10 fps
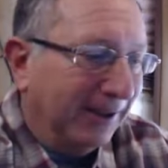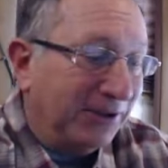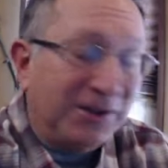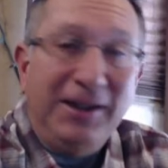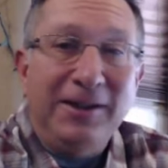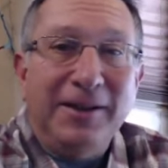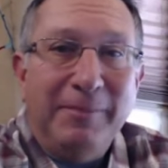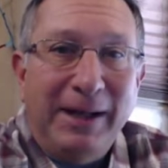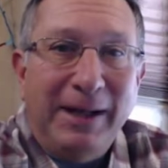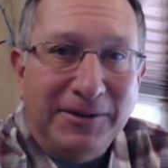Skiing on the
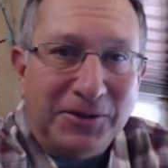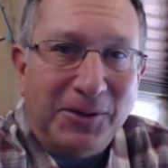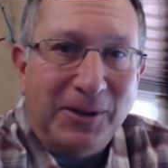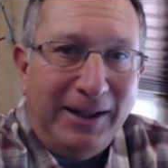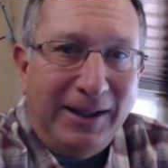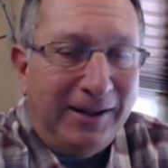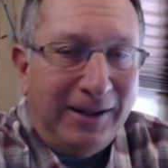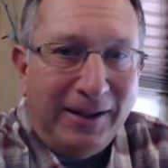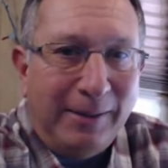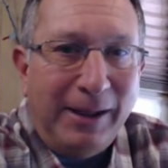mountain is great,
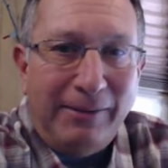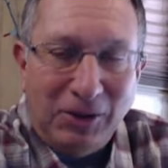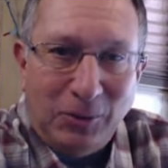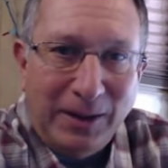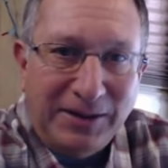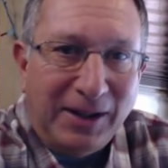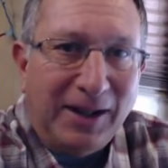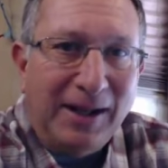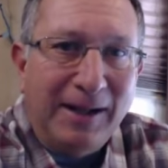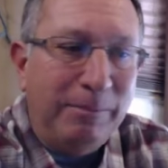and I'm having a great
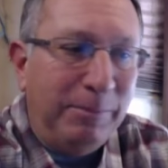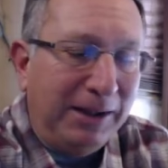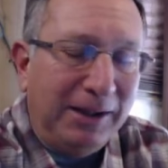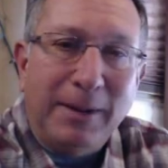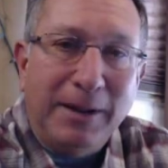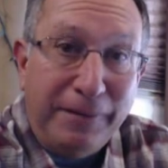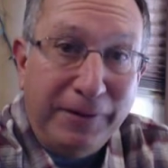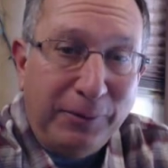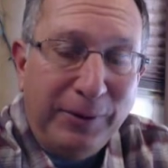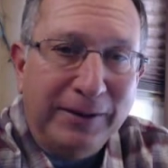time being in my
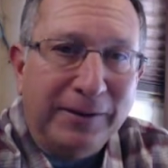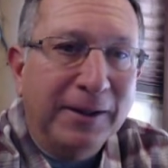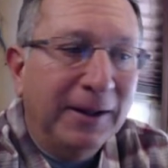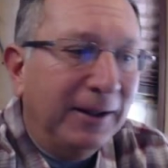fifth wheel